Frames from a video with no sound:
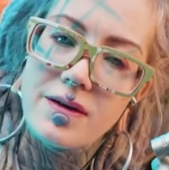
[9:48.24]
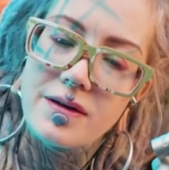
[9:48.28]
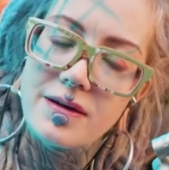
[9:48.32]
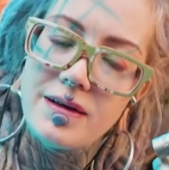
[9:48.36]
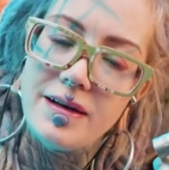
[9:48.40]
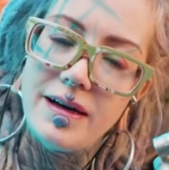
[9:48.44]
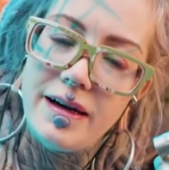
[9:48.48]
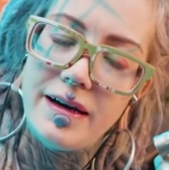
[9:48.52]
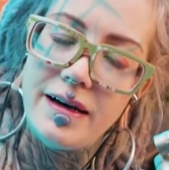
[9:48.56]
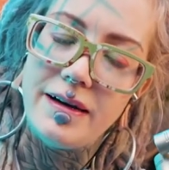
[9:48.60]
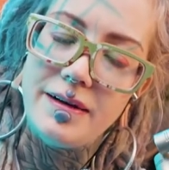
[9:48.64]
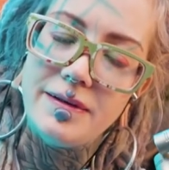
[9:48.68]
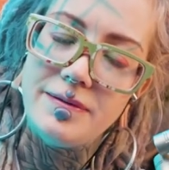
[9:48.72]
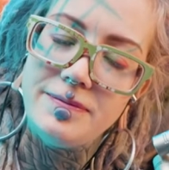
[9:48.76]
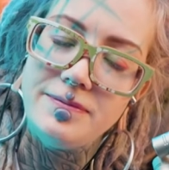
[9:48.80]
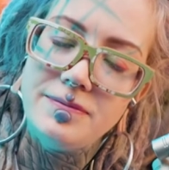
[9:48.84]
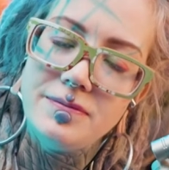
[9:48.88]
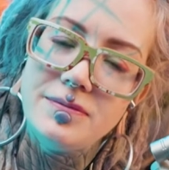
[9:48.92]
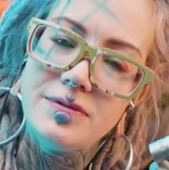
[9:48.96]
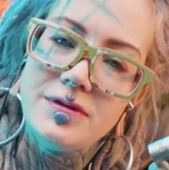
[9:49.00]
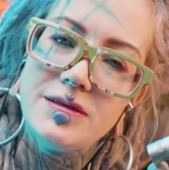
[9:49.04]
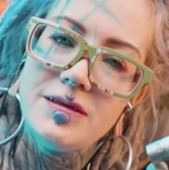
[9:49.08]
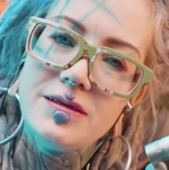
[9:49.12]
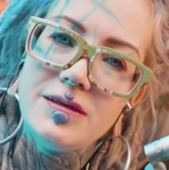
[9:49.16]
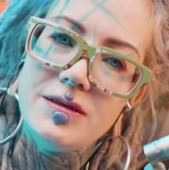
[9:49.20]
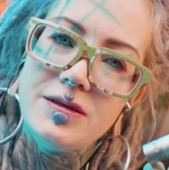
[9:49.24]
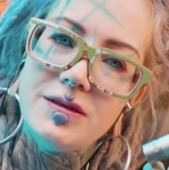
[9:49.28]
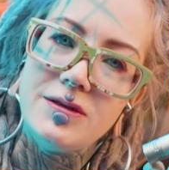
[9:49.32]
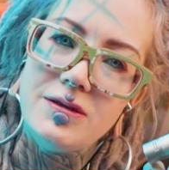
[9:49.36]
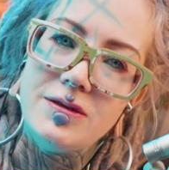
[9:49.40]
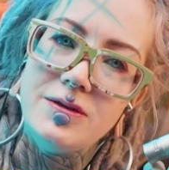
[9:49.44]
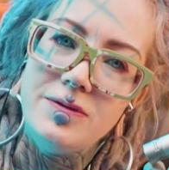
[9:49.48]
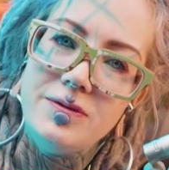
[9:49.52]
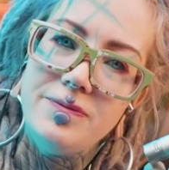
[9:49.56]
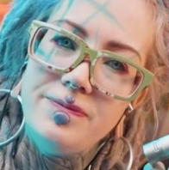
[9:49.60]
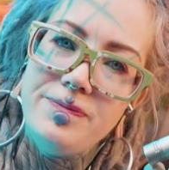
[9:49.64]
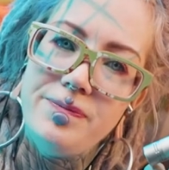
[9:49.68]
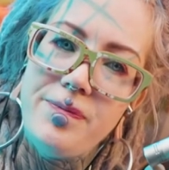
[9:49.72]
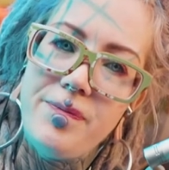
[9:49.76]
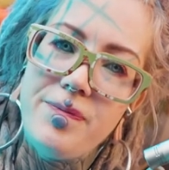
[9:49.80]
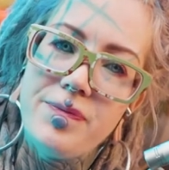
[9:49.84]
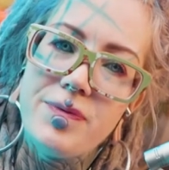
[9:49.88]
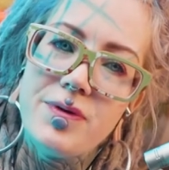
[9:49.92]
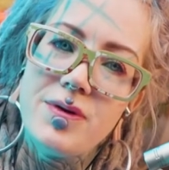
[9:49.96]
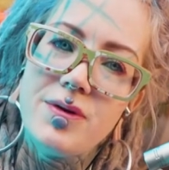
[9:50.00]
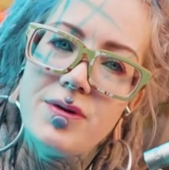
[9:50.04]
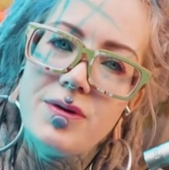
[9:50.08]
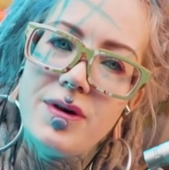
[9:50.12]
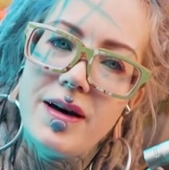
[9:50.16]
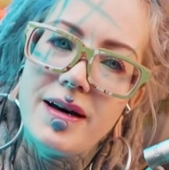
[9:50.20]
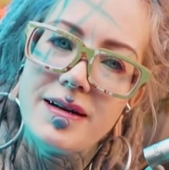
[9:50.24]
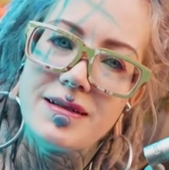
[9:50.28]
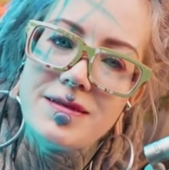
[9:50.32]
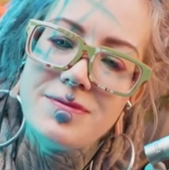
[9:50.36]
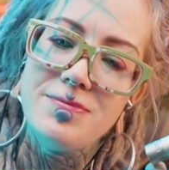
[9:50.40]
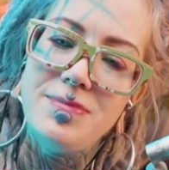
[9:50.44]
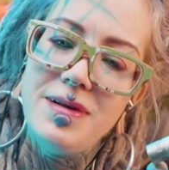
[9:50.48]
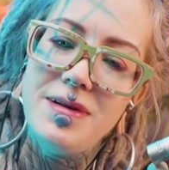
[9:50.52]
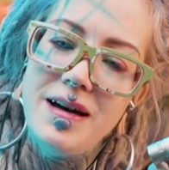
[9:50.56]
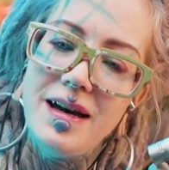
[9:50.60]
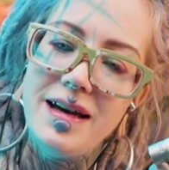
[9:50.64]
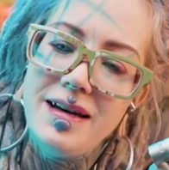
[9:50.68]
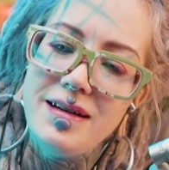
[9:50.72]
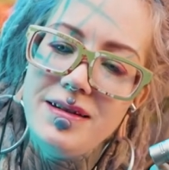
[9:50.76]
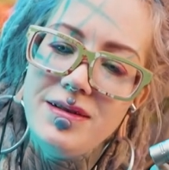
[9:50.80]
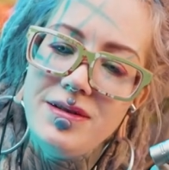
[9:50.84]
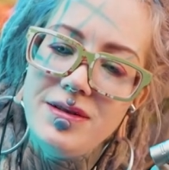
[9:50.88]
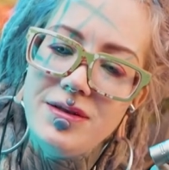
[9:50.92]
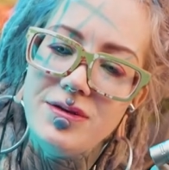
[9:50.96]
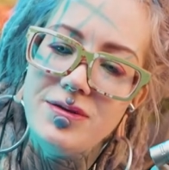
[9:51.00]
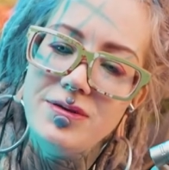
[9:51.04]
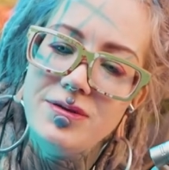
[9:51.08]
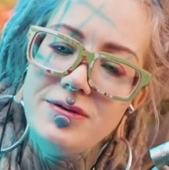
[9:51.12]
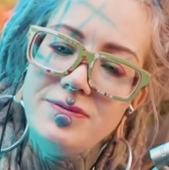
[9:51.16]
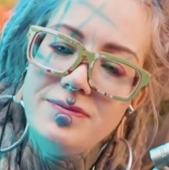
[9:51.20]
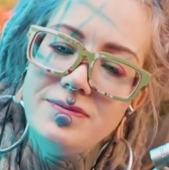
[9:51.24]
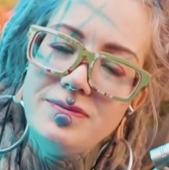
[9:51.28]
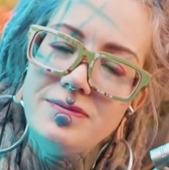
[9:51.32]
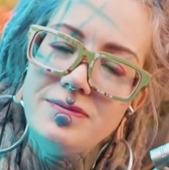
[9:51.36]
Okay, so to explain you